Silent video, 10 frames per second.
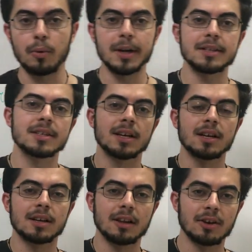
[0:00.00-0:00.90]
always
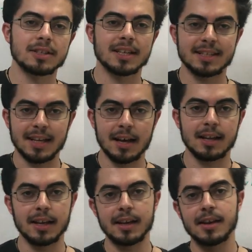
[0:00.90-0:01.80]
looks
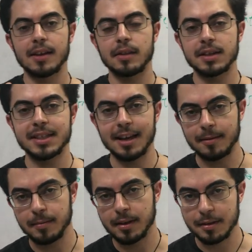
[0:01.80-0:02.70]
exactly the same.